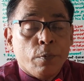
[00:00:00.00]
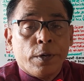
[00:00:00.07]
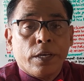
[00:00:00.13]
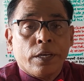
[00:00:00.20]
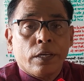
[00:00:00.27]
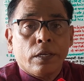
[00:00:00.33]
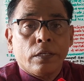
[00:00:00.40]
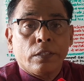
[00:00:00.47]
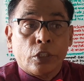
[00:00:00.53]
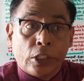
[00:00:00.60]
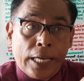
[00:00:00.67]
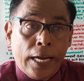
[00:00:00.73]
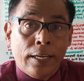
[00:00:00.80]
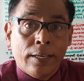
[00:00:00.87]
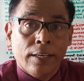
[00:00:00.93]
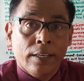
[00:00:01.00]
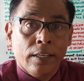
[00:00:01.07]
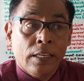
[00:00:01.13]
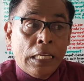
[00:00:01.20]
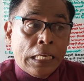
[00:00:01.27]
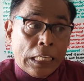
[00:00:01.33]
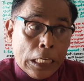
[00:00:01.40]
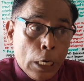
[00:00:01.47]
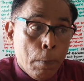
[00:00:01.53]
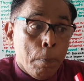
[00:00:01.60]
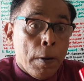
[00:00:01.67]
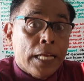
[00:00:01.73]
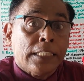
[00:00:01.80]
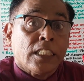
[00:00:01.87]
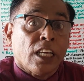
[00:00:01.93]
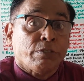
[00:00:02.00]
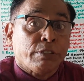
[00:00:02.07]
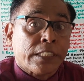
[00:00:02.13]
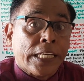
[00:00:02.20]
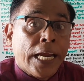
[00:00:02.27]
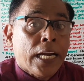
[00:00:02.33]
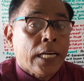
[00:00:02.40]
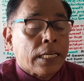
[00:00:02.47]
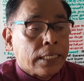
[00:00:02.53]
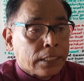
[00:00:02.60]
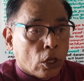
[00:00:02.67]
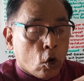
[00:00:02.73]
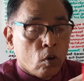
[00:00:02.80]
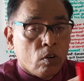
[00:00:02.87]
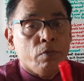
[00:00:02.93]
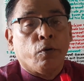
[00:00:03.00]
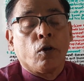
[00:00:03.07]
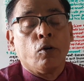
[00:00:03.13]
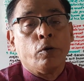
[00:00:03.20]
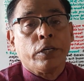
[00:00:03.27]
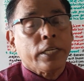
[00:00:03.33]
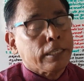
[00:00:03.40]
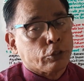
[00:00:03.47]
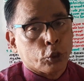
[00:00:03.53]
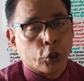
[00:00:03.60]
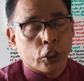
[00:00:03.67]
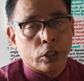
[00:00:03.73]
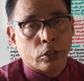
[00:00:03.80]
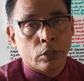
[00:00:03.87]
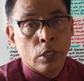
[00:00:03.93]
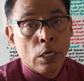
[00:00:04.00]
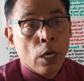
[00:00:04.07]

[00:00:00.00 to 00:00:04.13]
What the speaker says: be state. In place of state, there will be voluntary associations.